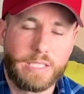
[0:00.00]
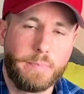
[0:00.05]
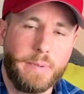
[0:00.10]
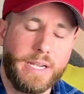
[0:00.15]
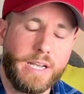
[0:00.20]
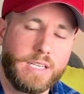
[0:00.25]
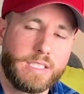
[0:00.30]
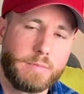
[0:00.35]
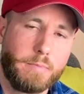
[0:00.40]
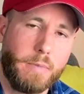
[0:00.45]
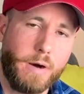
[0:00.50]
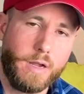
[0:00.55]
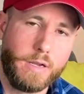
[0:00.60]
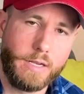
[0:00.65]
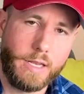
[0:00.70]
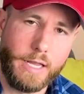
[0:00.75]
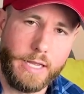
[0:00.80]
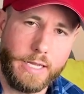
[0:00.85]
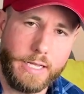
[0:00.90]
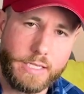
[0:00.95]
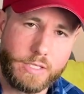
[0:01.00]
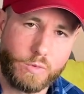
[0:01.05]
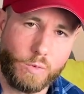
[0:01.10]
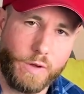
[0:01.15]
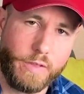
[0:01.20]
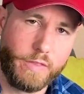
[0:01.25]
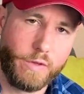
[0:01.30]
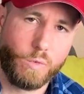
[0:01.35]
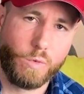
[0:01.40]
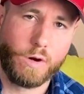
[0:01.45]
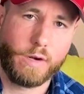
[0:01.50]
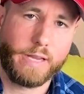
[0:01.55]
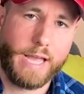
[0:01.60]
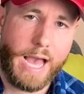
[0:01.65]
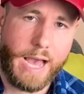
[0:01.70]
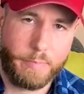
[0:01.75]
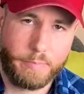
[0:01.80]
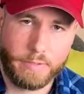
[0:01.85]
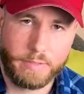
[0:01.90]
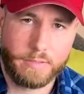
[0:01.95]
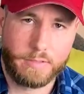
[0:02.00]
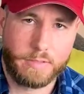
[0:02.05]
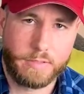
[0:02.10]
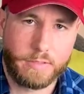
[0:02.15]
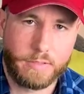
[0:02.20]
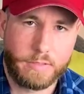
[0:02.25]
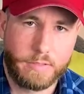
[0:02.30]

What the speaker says: because Monday is when the work happens.